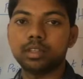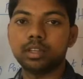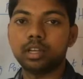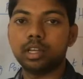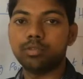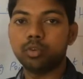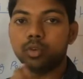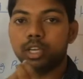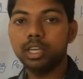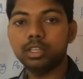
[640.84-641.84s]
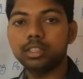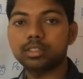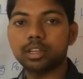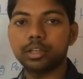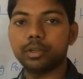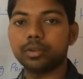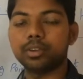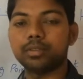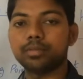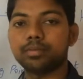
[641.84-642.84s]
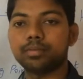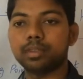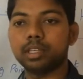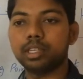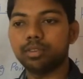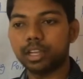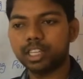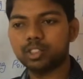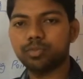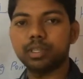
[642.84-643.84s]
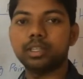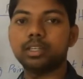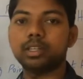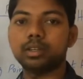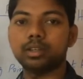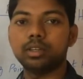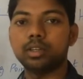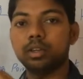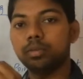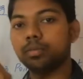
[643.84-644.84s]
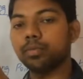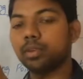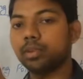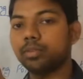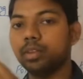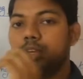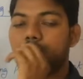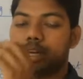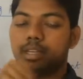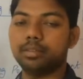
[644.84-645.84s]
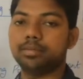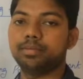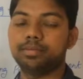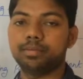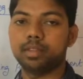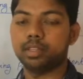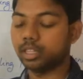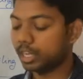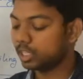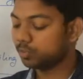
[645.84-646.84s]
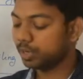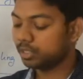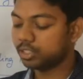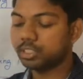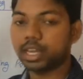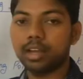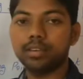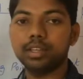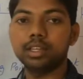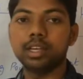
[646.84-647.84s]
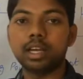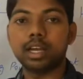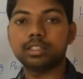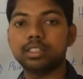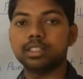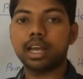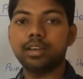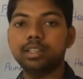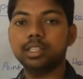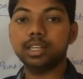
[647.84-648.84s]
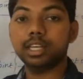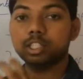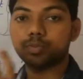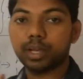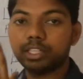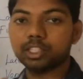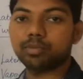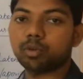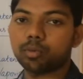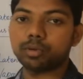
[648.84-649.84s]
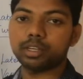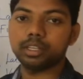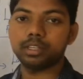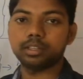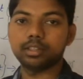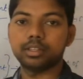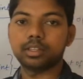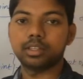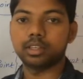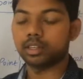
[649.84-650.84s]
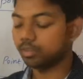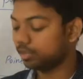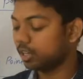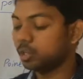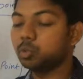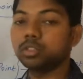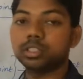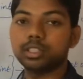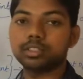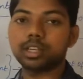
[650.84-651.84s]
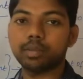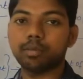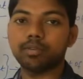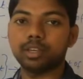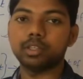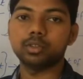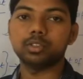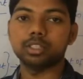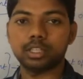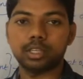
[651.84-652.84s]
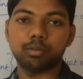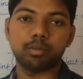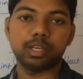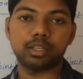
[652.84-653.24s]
if you heat this liquid, it will expand very high. The expansion is having, as it is having the expansion property, we are using this type of liquids in the thermometer.